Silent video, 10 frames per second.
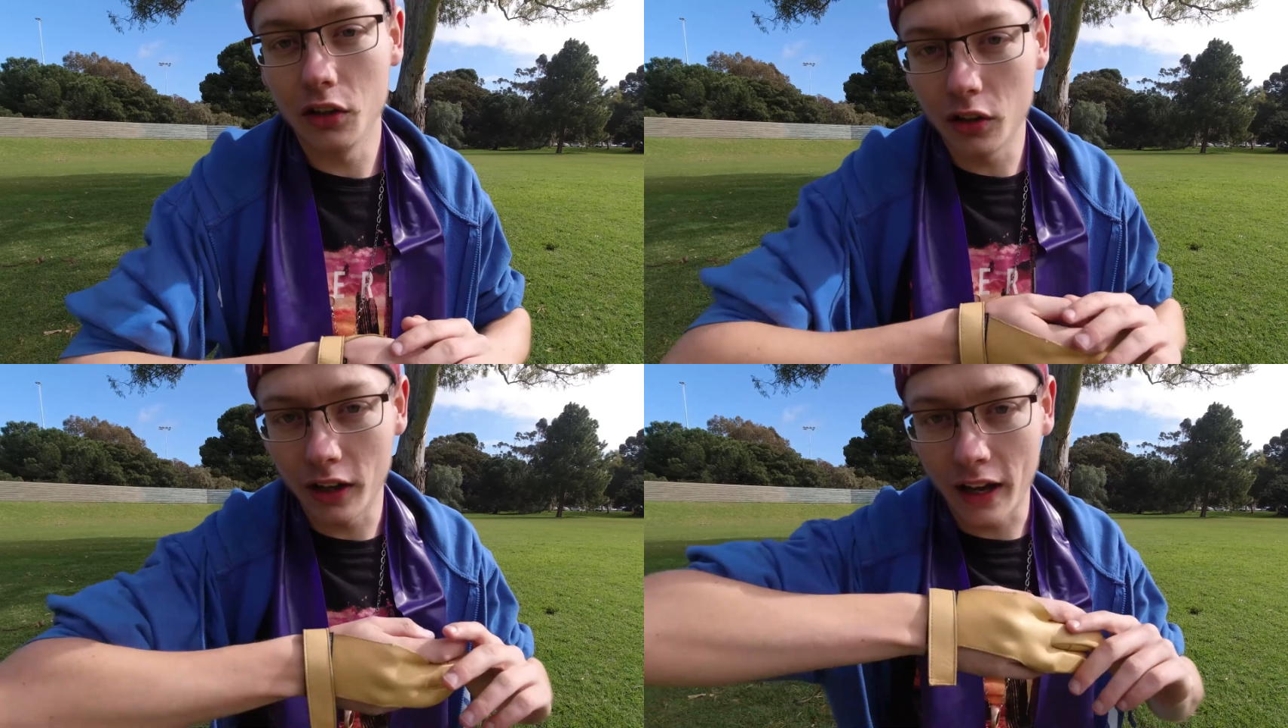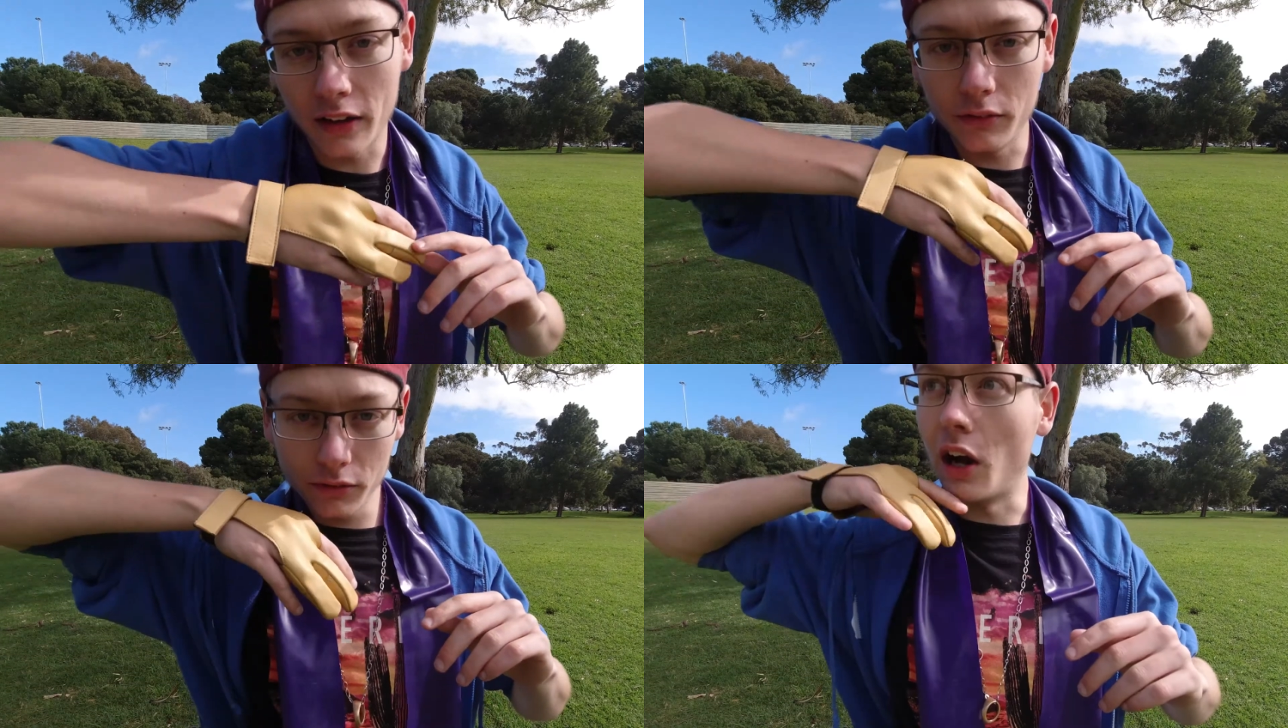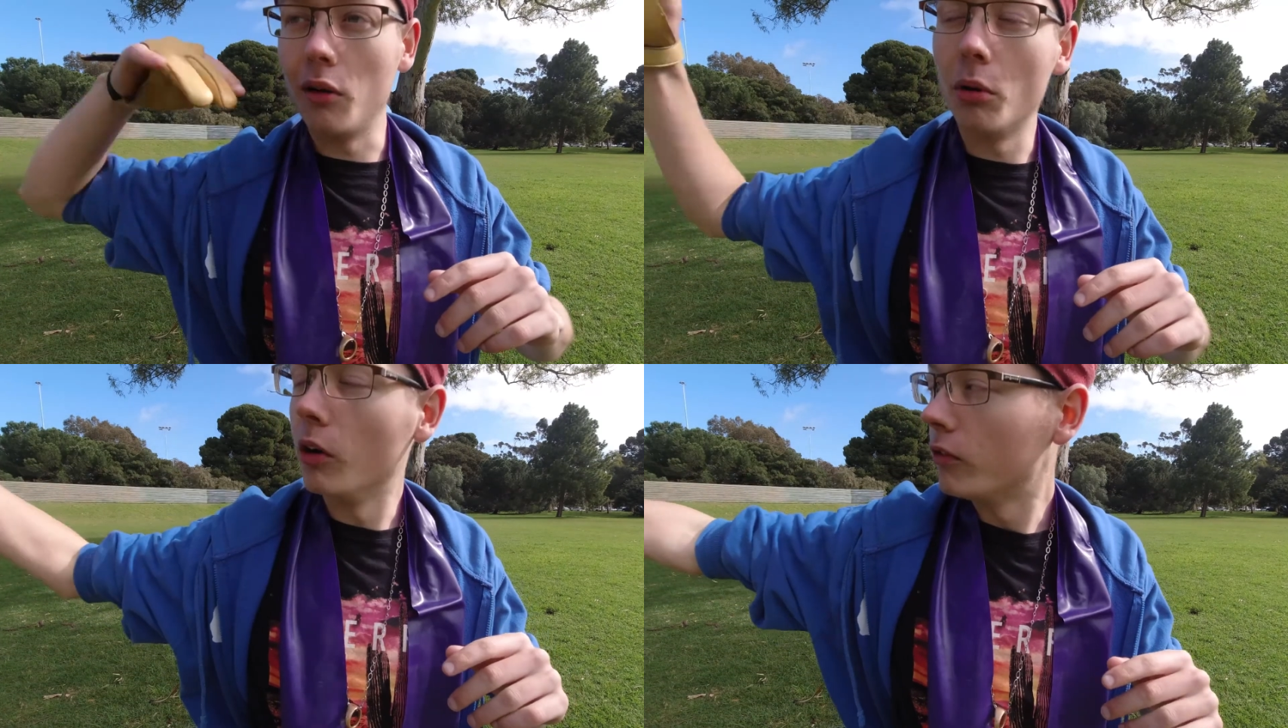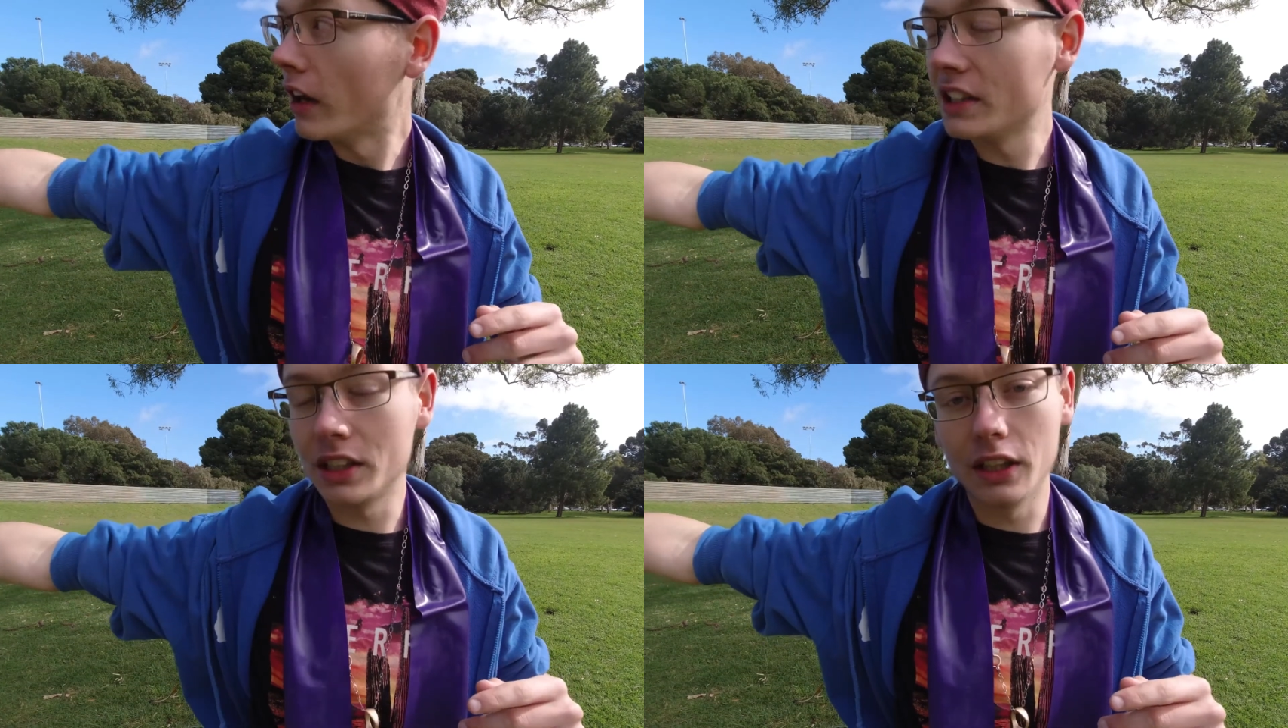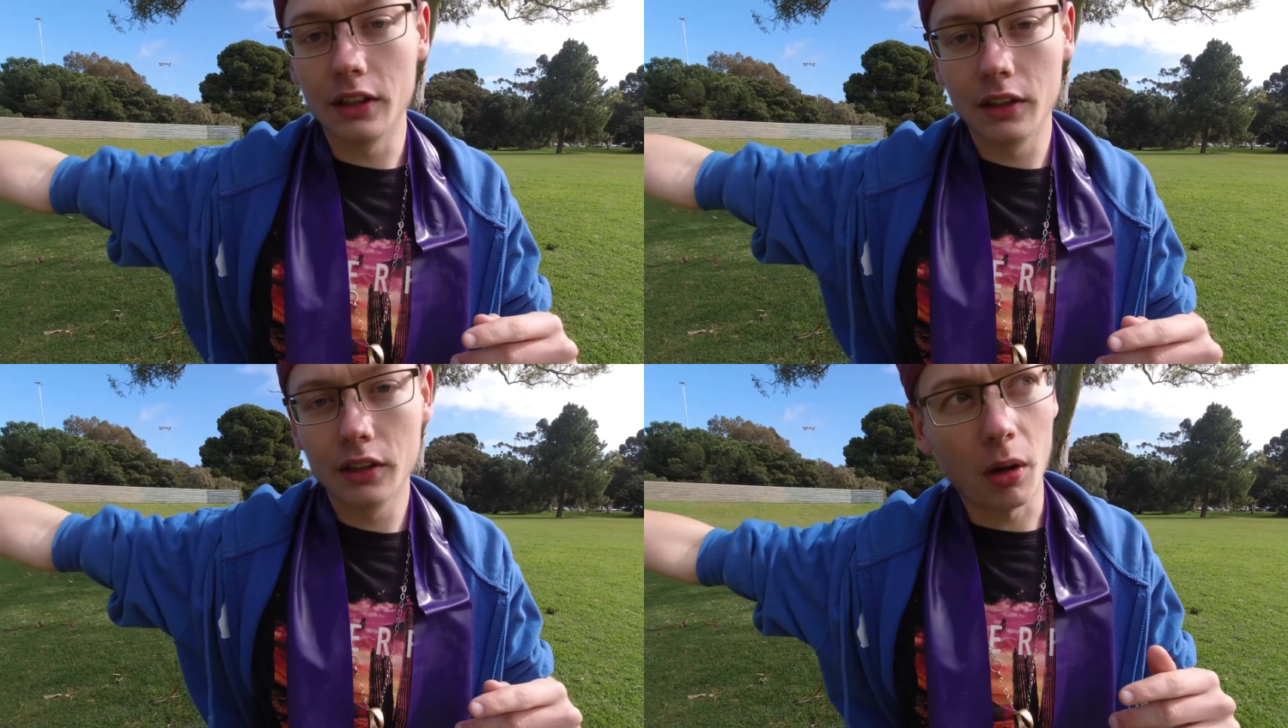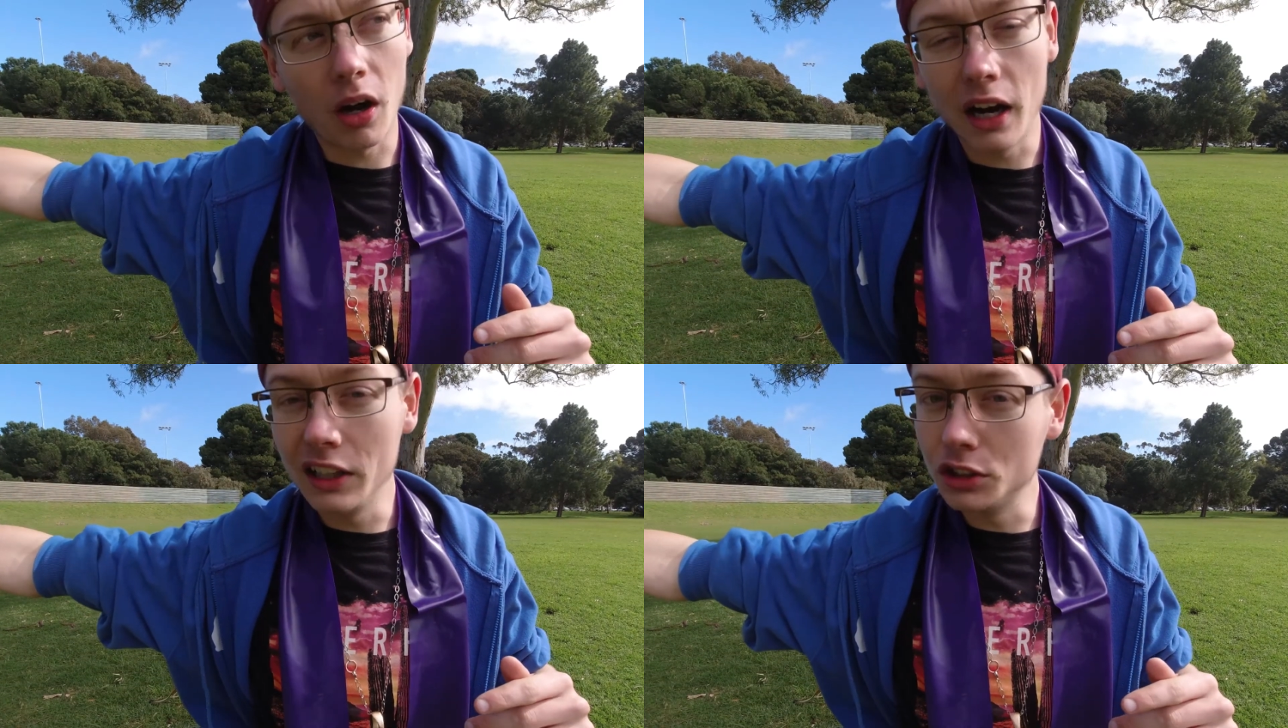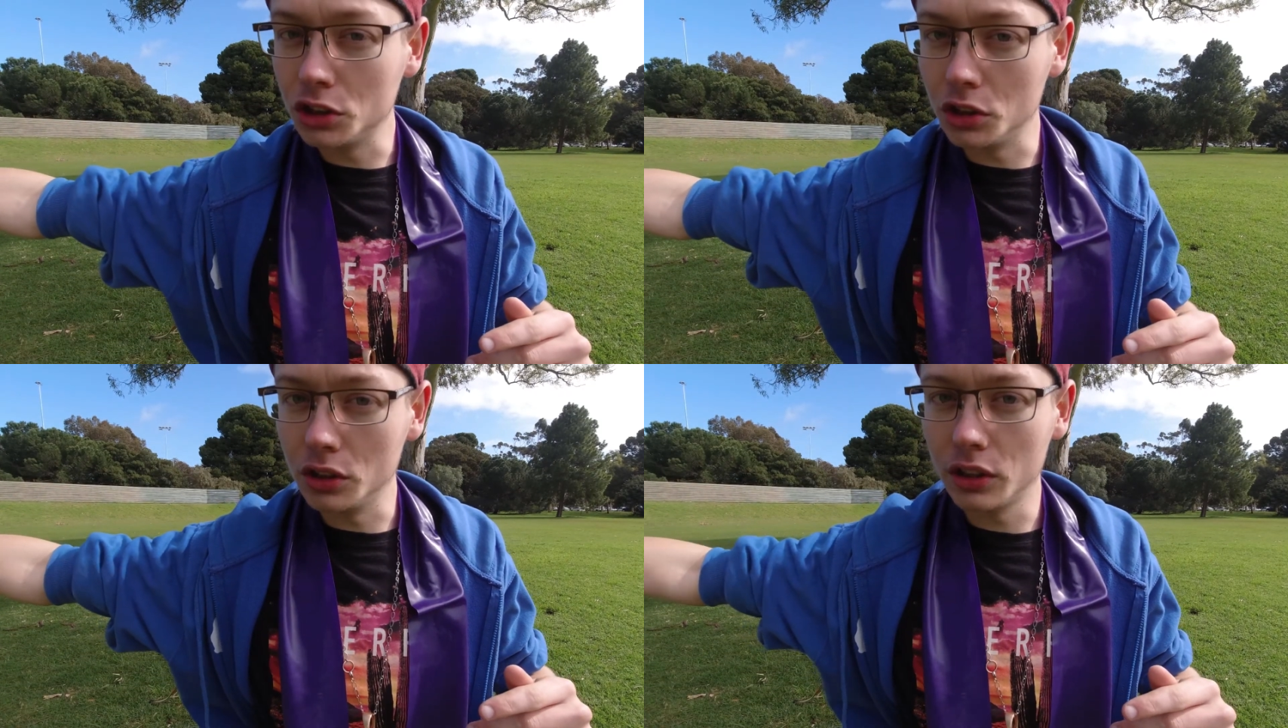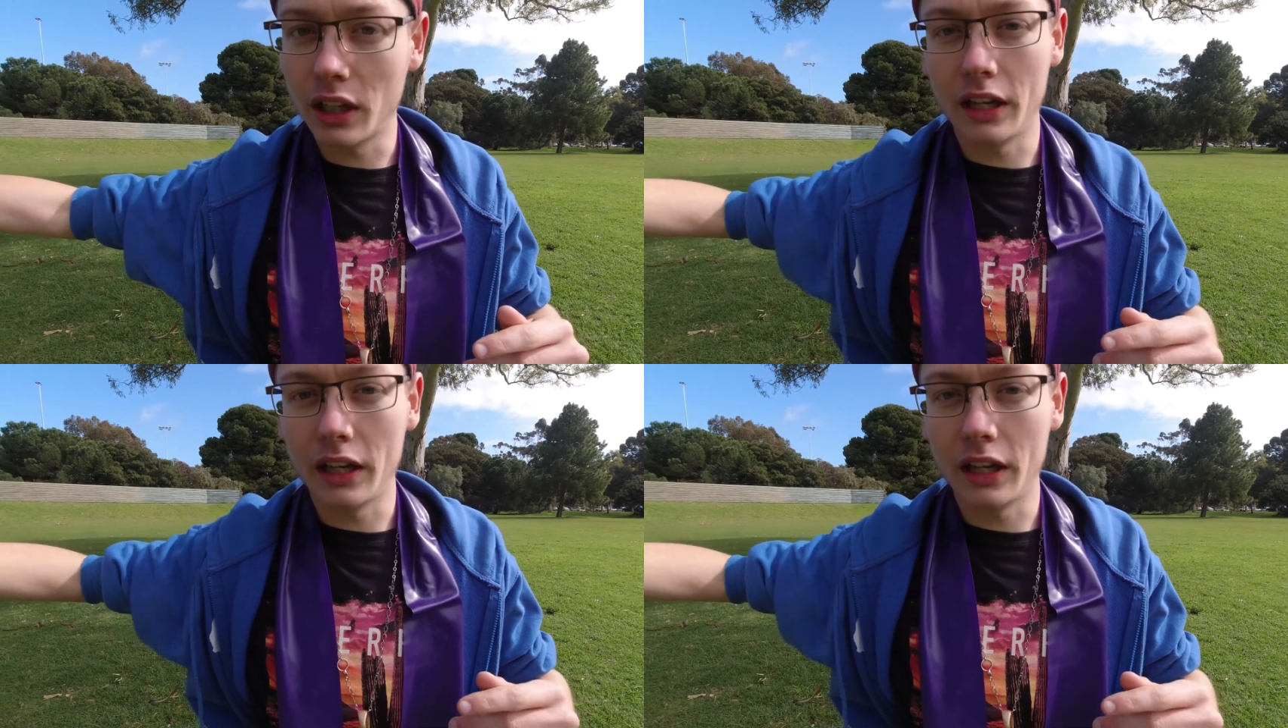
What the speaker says: gotta have your elbow facing behind you,